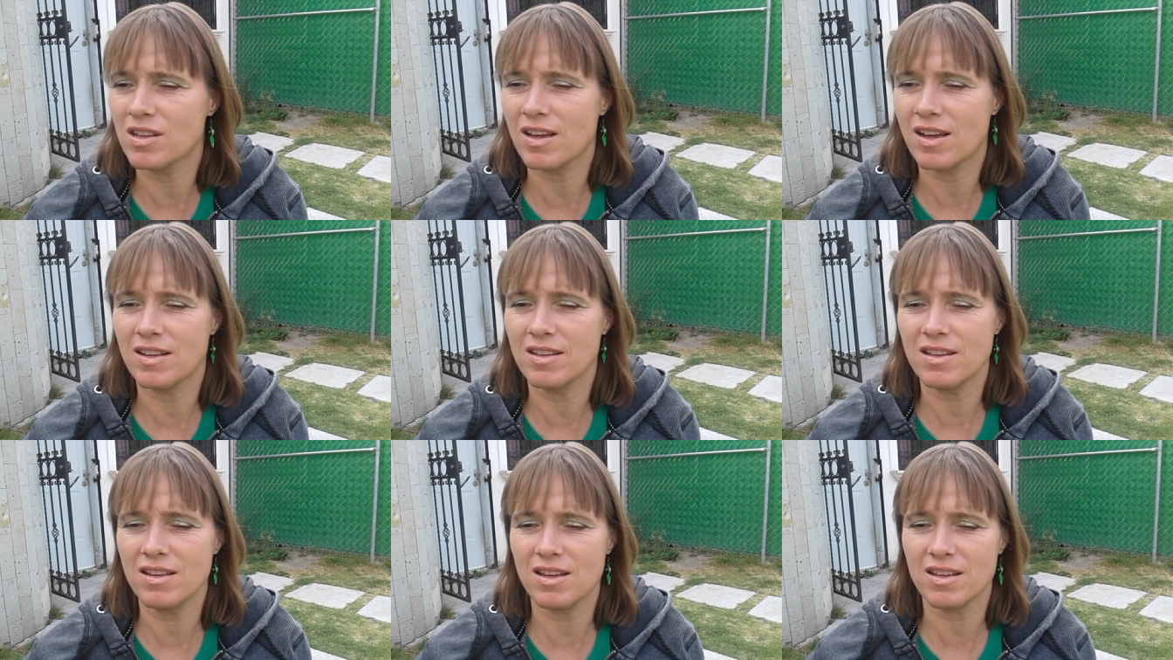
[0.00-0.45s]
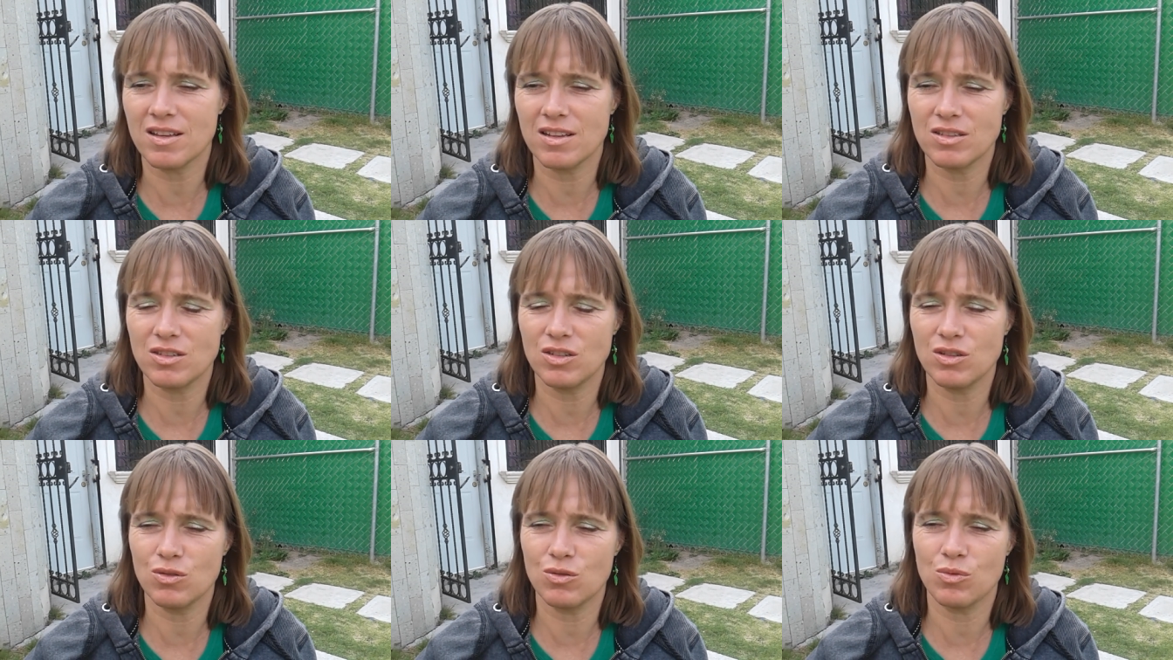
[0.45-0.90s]
the idea
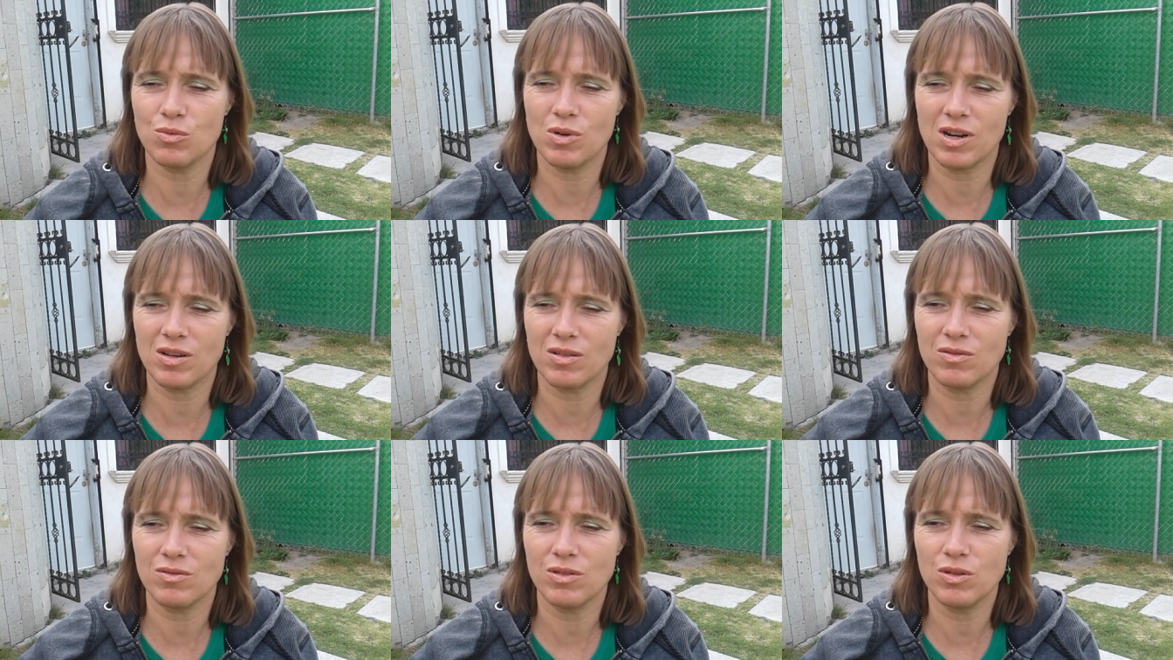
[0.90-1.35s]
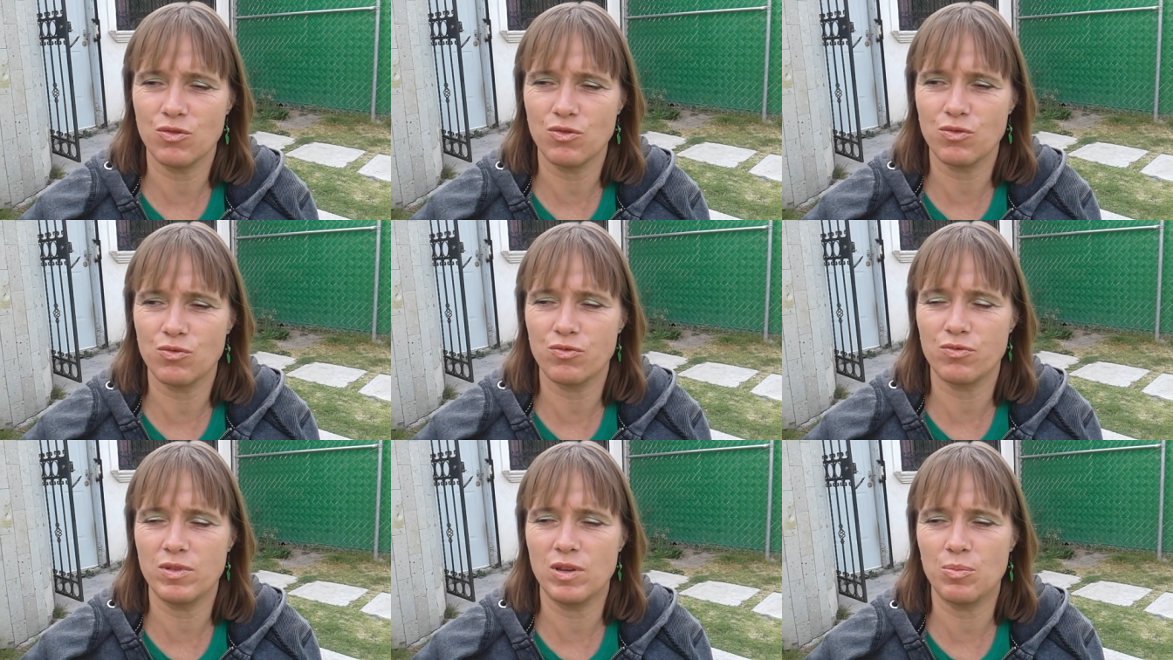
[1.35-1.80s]
that you
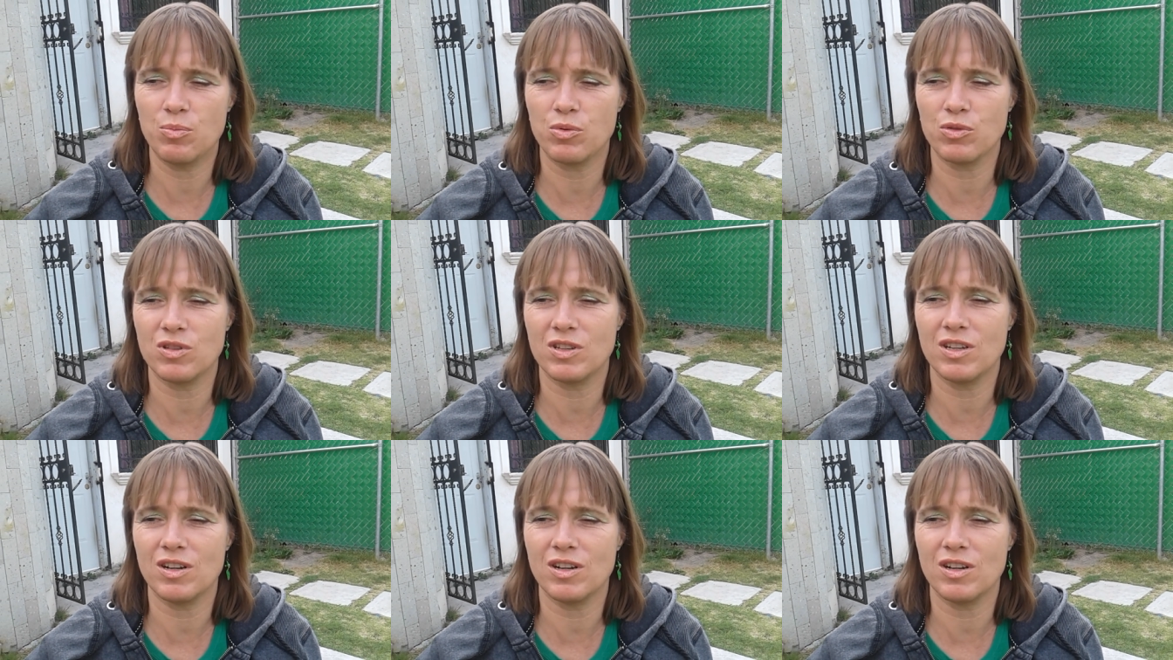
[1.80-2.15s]
put